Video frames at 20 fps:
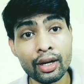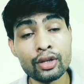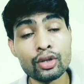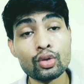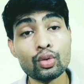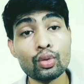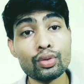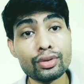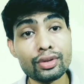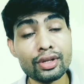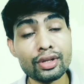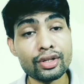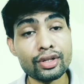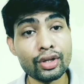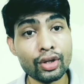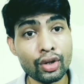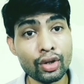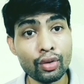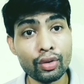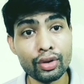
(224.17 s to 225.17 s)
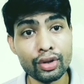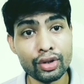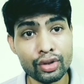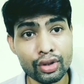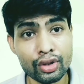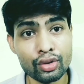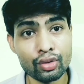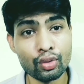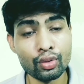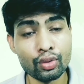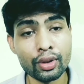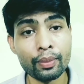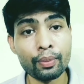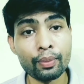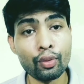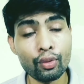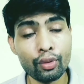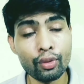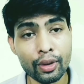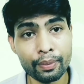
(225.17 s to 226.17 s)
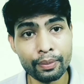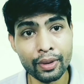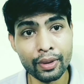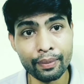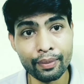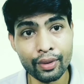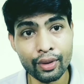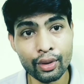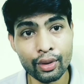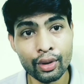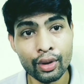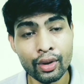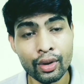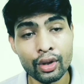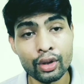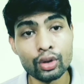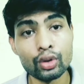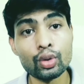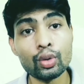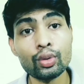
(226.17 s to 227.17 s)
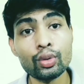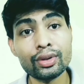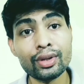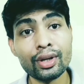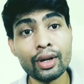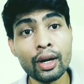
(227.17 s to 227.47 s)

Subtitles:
a social security to the poor people through the